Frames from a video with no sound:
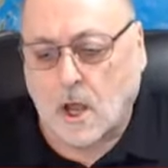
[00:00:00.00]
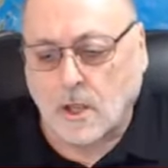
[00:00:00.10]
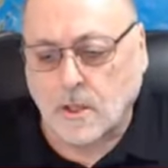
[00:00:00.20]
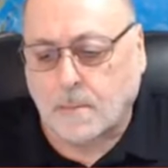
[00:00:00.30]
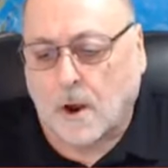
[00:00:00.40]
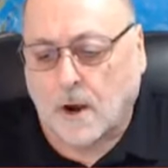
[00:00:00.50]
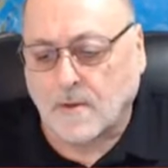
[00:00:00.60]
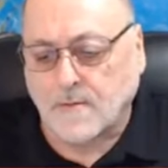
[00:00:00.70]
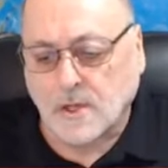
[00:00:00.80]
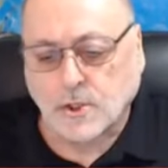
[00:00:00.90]
on the part
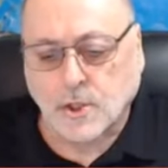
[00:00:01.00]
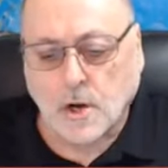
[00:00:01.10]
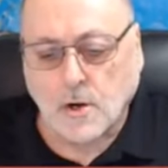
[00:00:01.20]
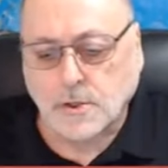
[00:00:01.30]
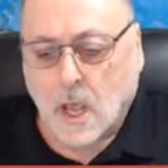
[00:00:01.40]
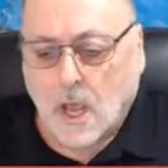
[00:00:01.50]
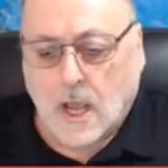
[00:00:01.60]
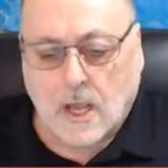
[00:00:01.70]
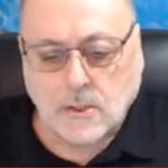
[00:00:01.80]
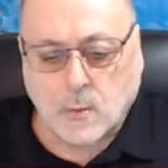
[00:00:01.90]
of the church uh,